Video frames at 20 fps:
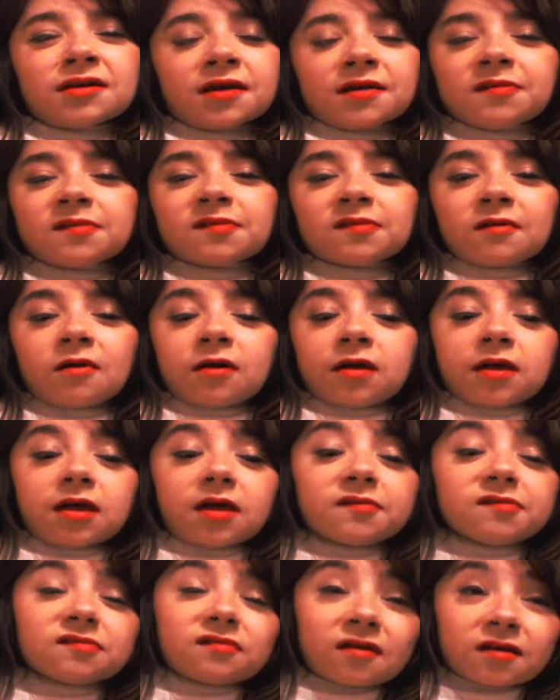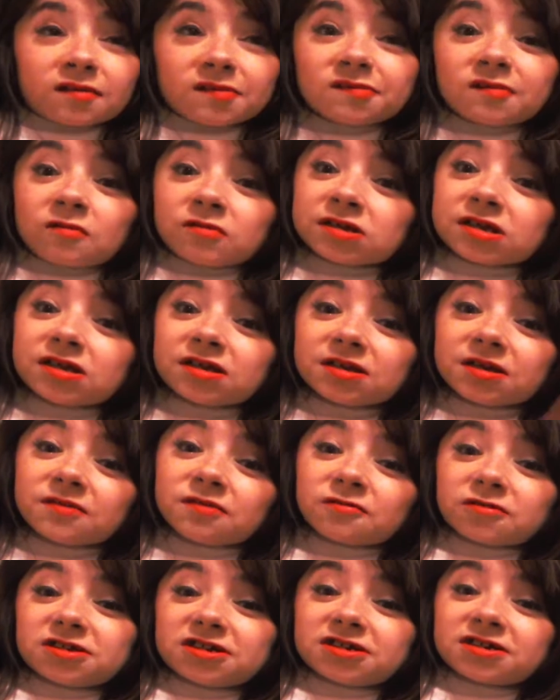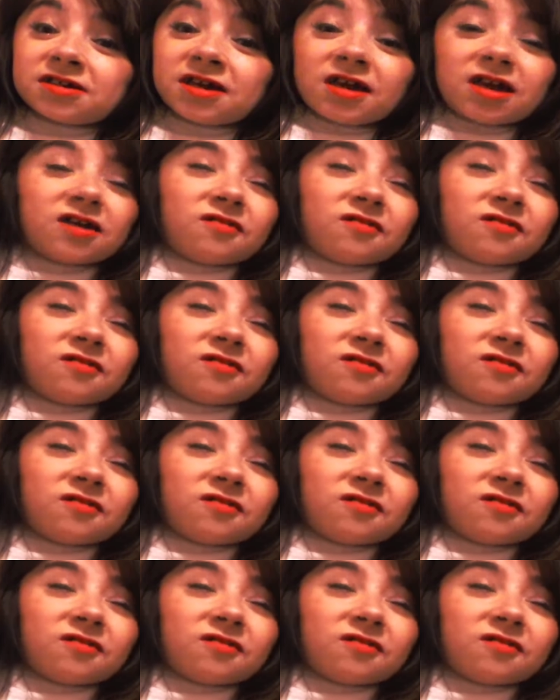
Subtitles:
It's not Sony at E3.